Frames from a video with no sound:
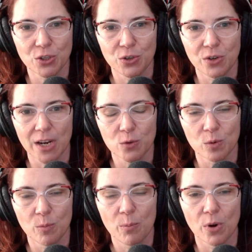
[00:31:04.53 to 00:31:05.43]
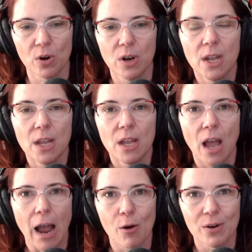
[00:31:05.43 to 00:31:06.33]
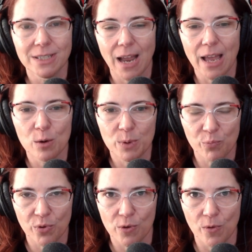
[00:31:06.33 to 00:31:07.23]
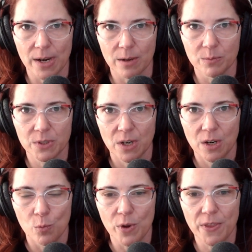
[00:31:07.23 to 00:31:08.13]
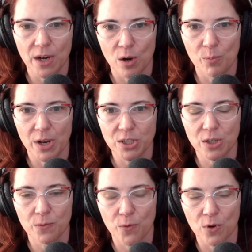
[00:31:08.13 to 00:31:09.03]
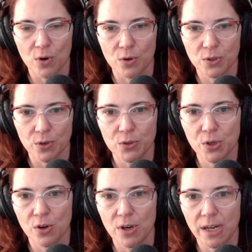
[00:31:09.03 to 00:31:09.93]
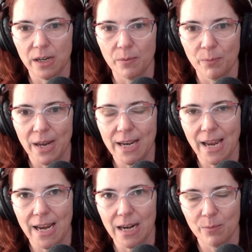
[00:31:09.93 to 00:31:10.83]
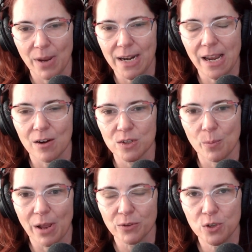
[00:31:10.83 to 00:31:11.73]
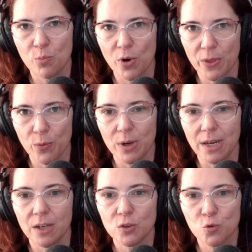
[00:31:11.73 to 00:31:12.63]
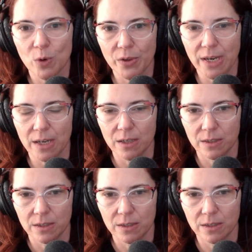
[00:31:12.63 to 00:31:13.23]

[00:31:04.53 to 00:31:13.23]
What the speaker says: you guys remember, our entitlement programs within our budget for Social Security, Medicaid, and Medicare is about $2.3 trillion.